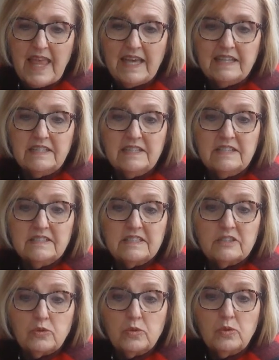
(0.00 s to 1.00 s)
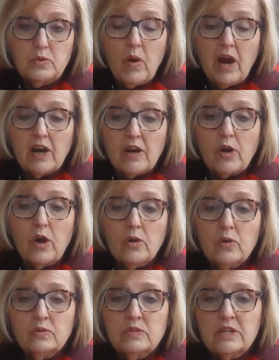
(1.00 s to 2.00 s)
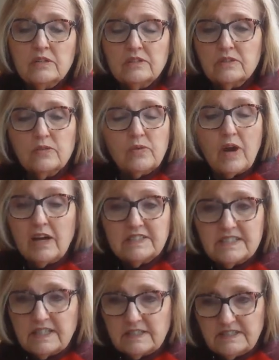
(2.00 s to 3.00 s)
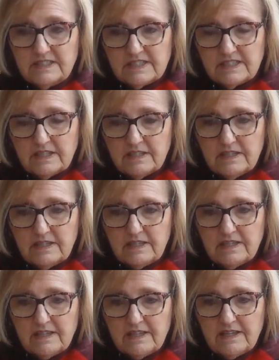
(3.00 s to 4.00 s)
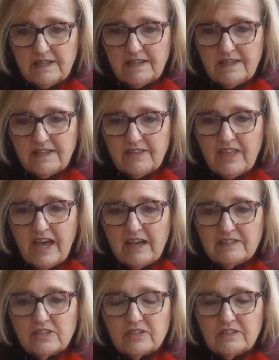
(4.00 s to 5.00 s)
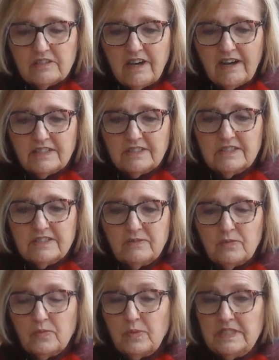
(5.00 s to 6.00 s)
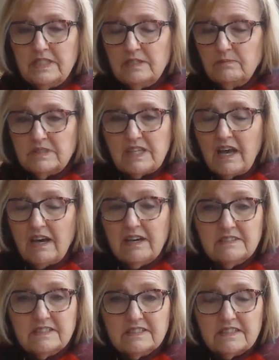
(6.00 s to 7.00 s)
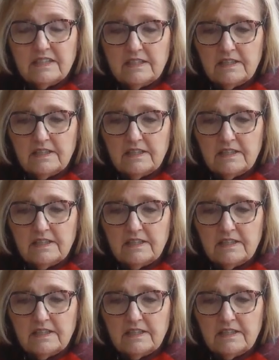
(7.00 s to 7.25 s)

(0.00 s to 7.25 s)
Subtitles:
And it is through our own crosses that God redeems us,